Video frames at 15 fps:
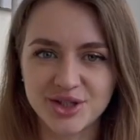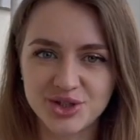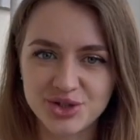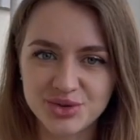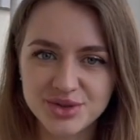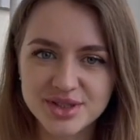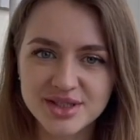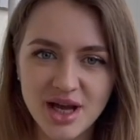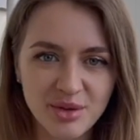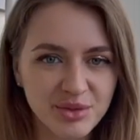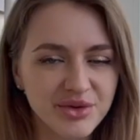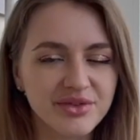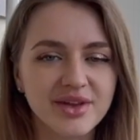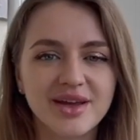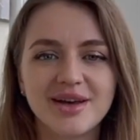choose some
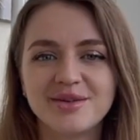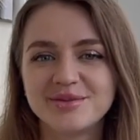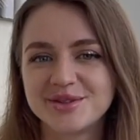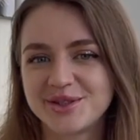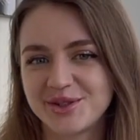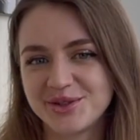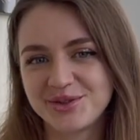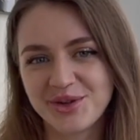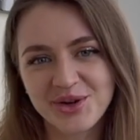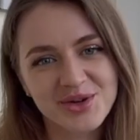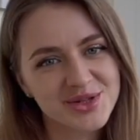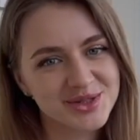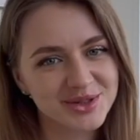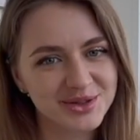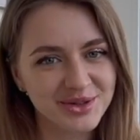of them, don't
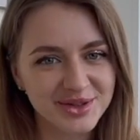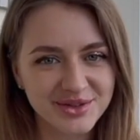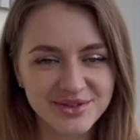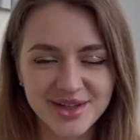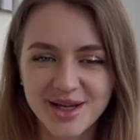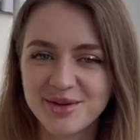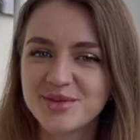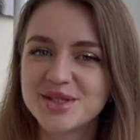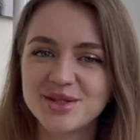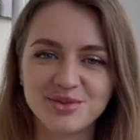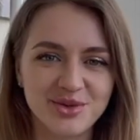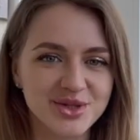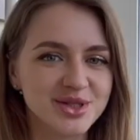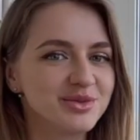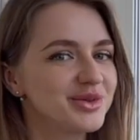focus on all of them. It's
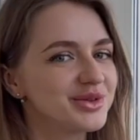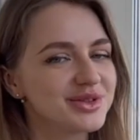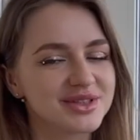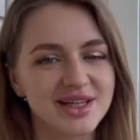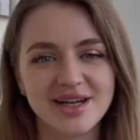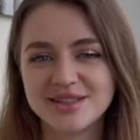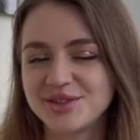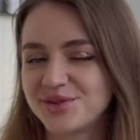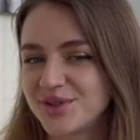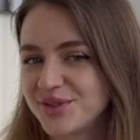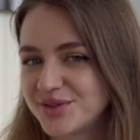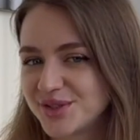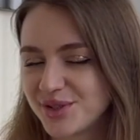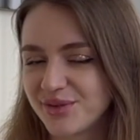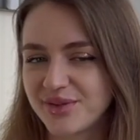impossible to study
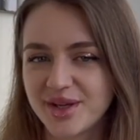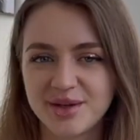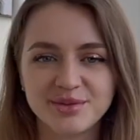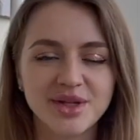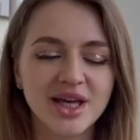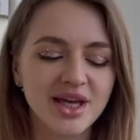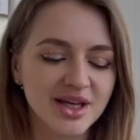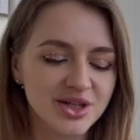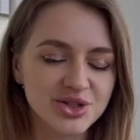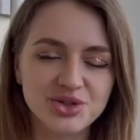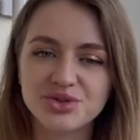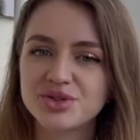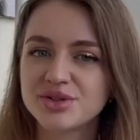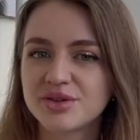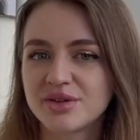50 of them.
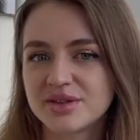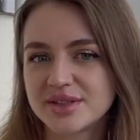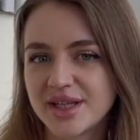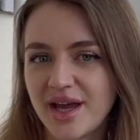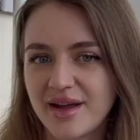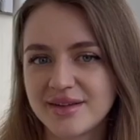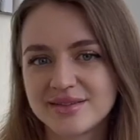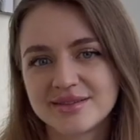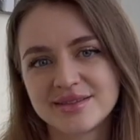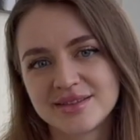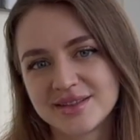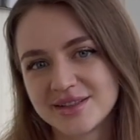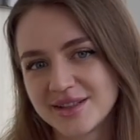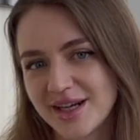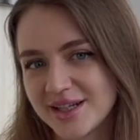Choose 10,
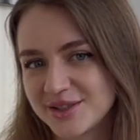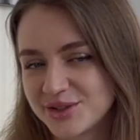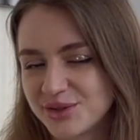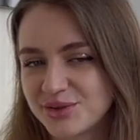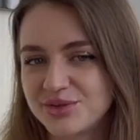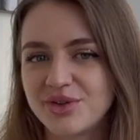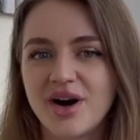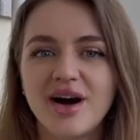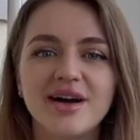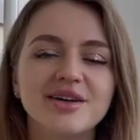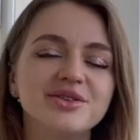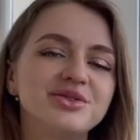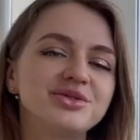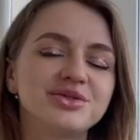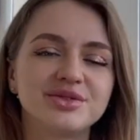
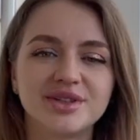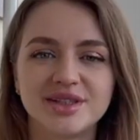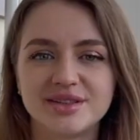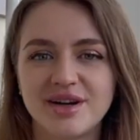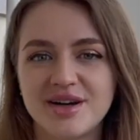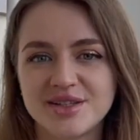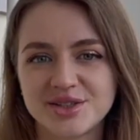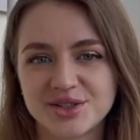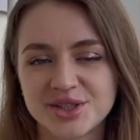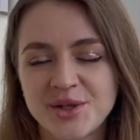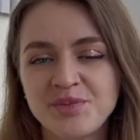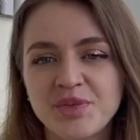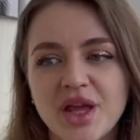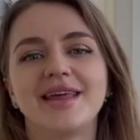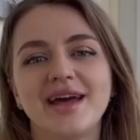5, and others.
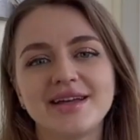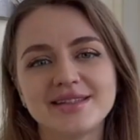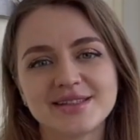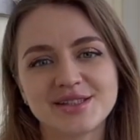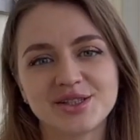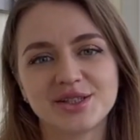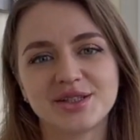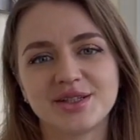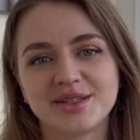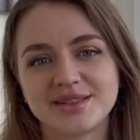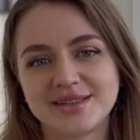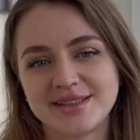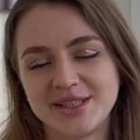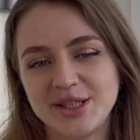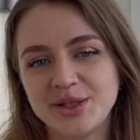Next
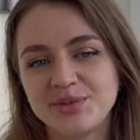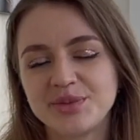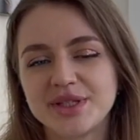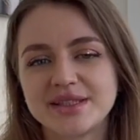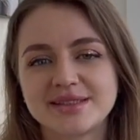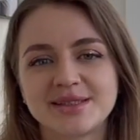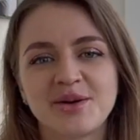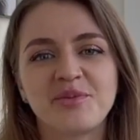tip, it's